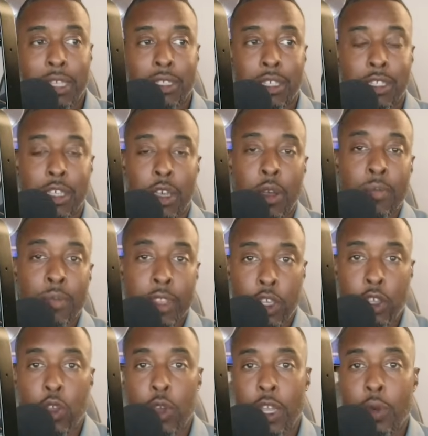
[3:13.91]
So you knew
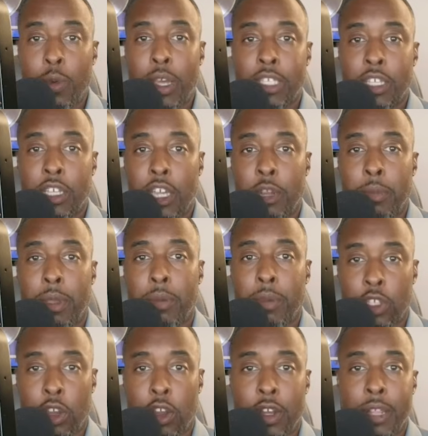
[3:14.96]
he wasn't going to be
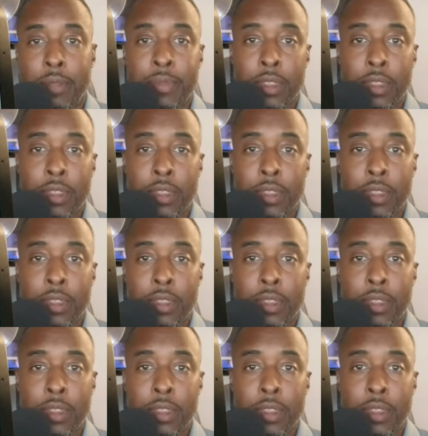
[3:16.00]
returning.